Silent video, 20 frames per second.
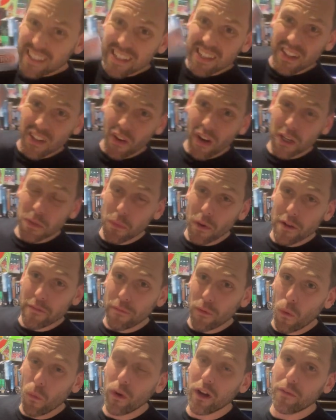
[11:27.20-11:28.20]
is a nice way
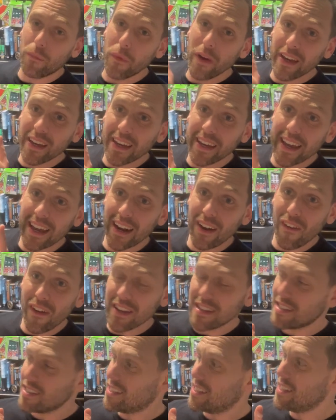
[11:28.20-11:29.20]
forward. If we can get
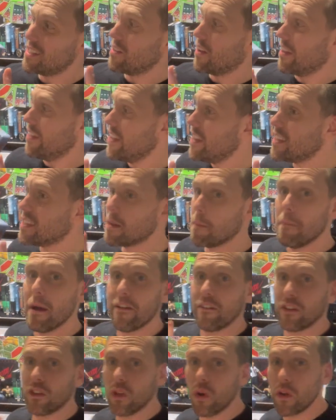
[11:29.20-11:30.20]
licenses like this, a
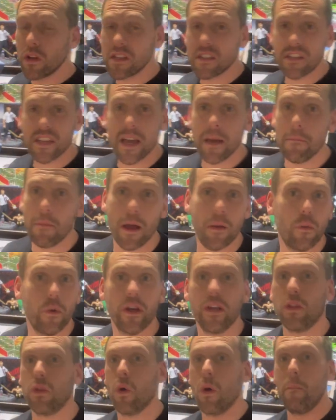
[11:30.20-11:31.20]
Maradona set, maybe we
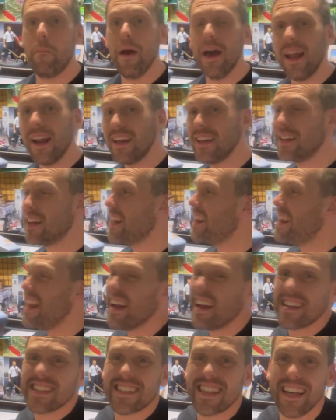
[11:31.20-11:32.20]
can do a Pele
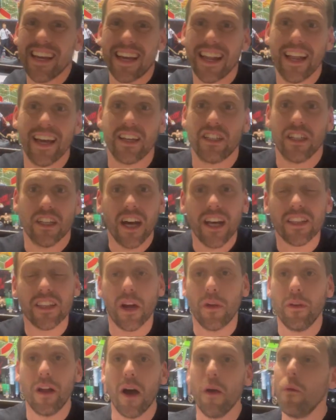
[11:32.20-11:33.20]
legacy collection. I
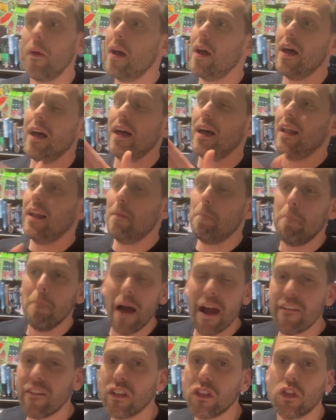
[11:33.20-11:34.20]
don't know.
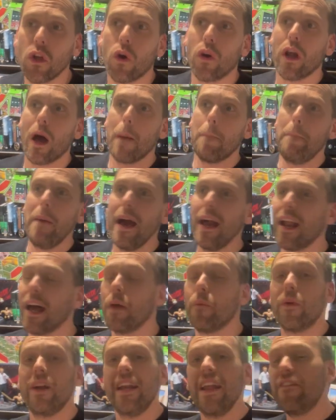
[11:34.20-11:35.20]
Maradona, Pele.
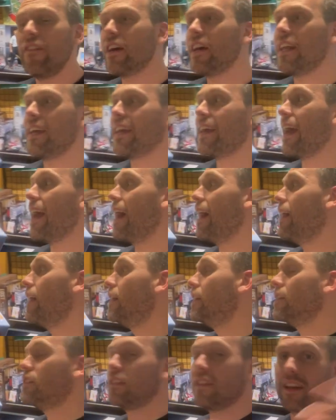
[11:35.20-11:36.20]
We're never going to get
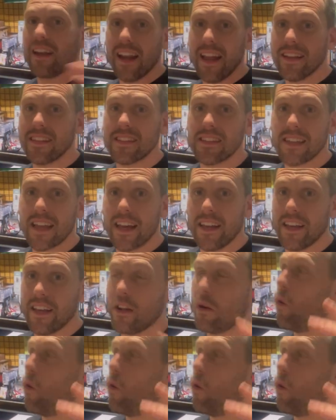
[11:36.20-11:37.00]
to the collectors out there that